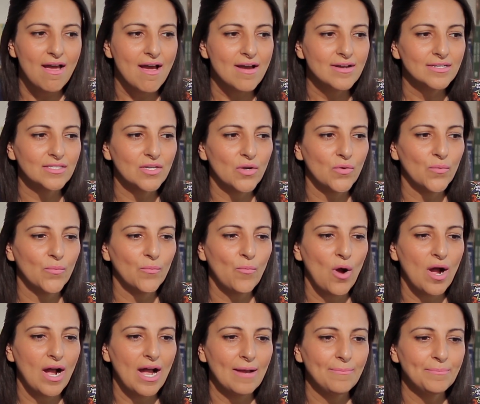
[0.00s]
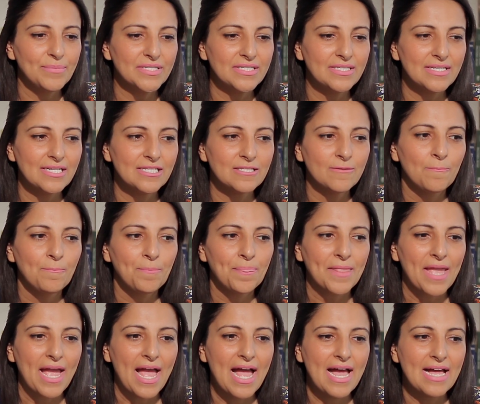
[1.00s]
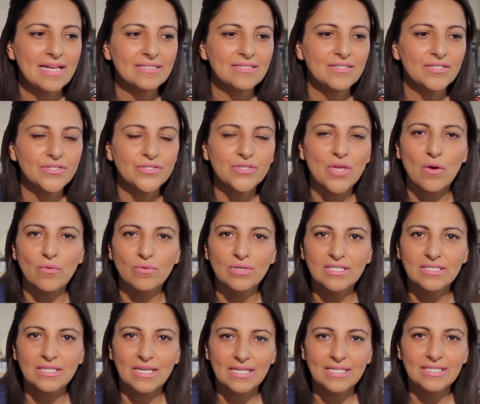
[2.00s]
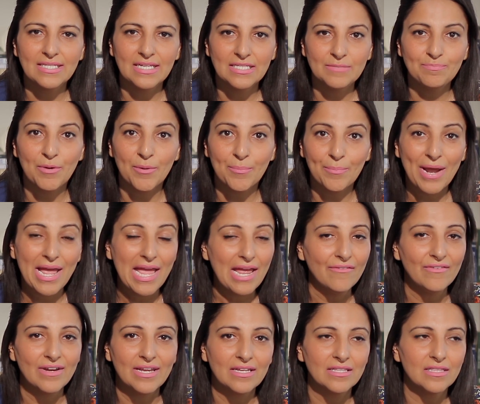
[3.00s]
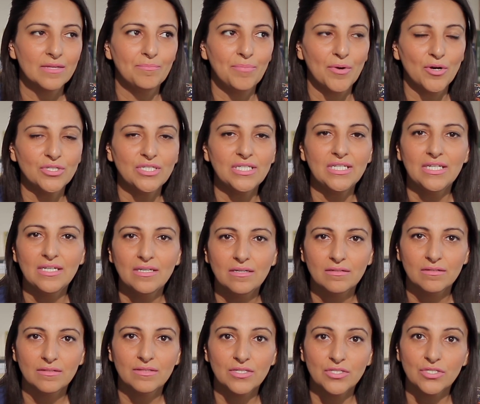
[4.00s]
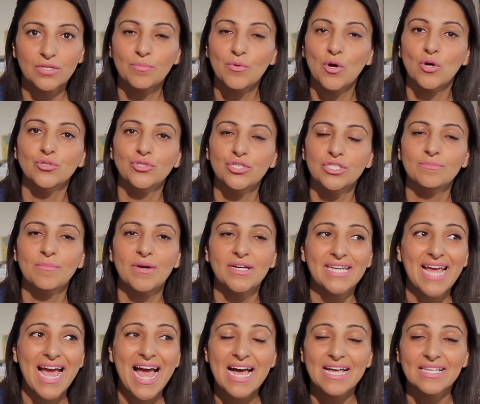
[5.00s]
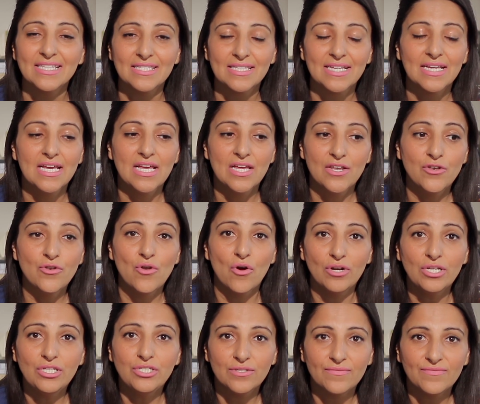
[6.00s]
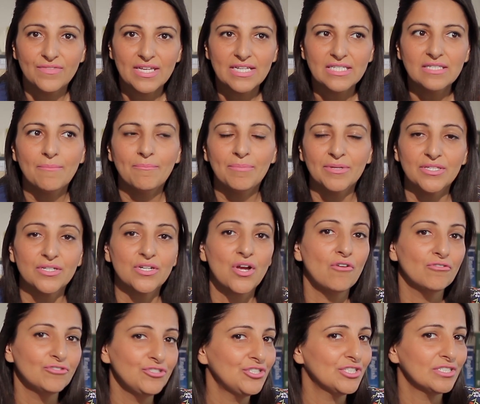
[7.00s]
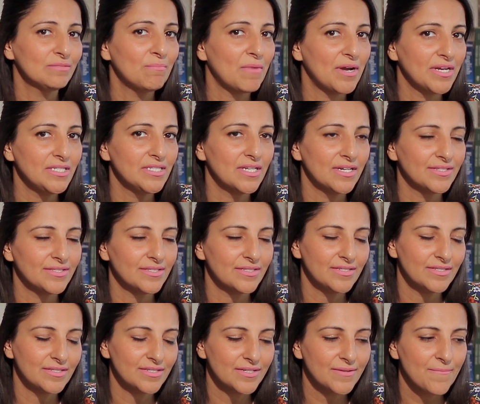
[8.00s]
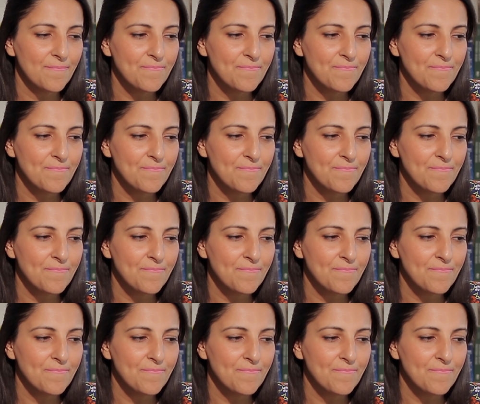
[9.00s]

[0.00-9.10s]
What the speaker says: So what happens is, as the soul is preparing, the body, the subconscious mind has knowledge of this, but the conscious mind doesn't,